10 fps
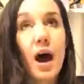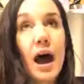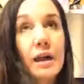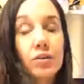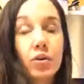
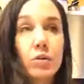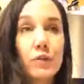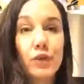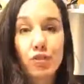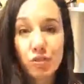
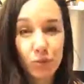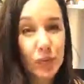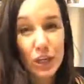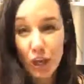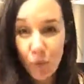if you're just
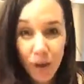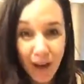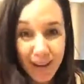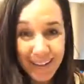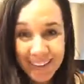doing
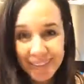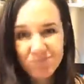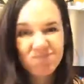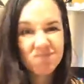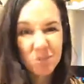yoga,
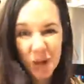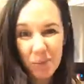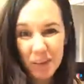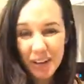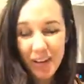
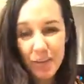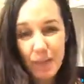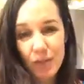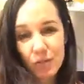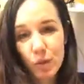probably not the
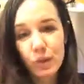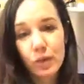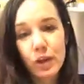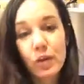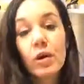best one for
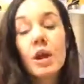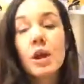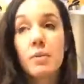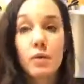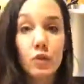you,
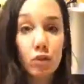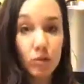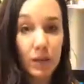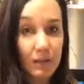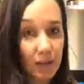but if you're
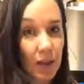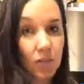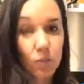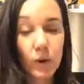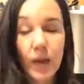doing
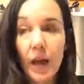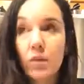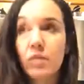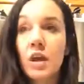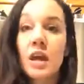intense
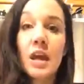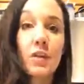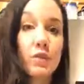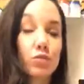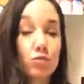workouts,
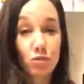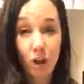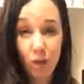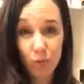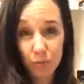if you
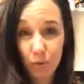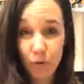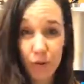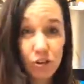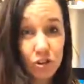struggle with
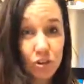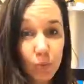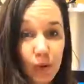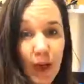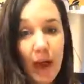motivation to
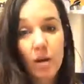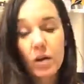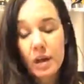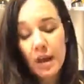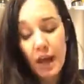work out,
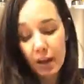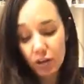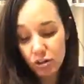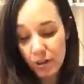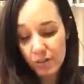
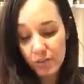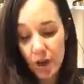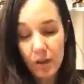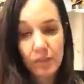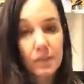Energize is
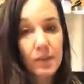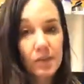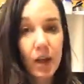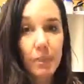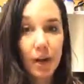awesome. It's
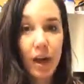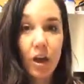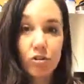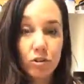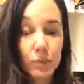got about
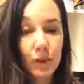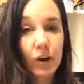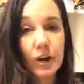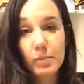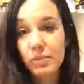100
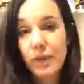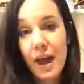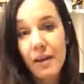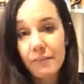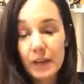milligrams of
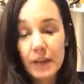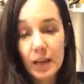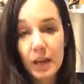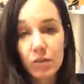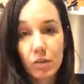caffeine
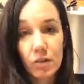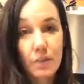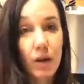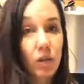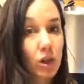in it, so it's
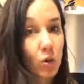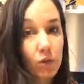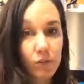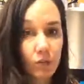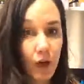about the
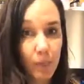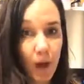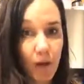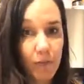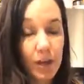equivalent of a cup of
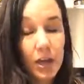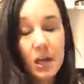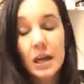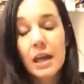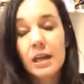coffee.
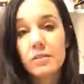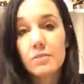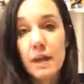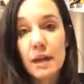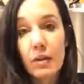It's
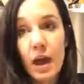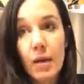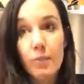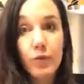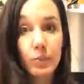made
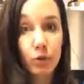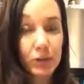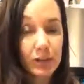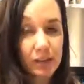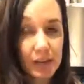from
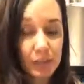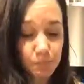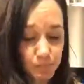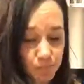green tea.